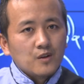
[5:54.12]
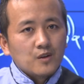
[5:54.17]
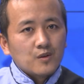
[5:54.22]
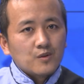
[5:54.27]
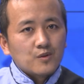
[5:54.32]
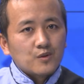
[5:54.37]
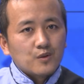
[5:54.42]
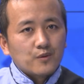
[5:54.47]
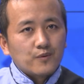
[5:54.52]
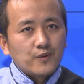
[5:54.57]

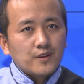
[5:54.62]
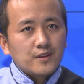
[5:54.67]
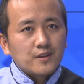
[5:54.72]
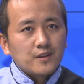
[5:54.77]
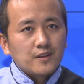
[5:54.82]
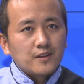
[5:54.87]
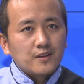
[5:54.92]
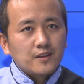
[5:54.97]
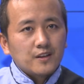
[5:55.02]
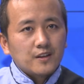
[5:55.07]
So
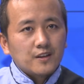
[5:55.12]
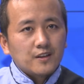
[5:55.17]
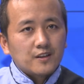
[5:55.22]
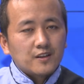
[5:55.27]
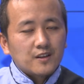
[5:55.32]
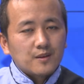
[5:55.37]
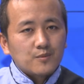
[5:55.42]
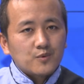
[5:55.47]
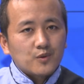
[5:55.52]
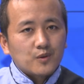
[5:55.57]
facility in
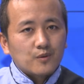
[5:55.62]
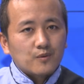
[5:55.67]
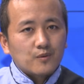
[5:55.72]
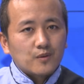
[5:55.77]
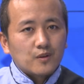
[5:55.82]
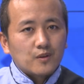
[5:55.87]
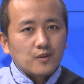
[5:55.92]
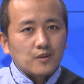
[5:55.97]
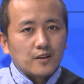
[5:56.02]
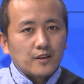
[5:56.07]
terms of
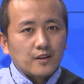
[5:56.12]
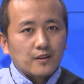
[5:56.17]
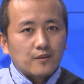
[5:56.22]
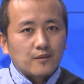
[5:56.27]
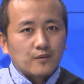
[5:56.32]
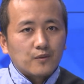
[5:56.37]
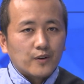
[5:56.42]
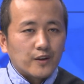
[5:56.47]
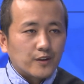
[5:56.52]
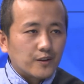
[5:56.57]

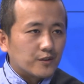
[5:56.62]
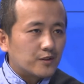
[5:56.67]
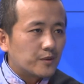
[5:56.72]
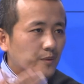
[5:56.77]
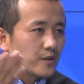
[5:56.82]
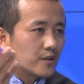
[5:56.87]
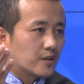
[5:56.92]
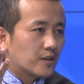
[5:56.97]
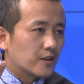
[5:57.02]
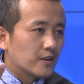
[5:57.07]
at the
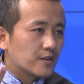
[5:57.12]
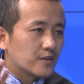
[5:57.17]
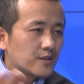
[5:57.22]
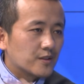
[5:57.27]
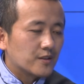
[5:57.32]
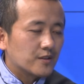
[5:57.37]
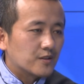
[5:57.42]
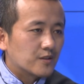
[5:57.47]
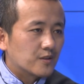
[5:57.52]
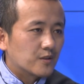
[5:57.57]
Tibetan Career
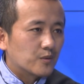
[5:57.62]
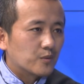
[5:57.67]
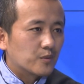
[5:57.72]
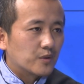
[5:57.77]
Center,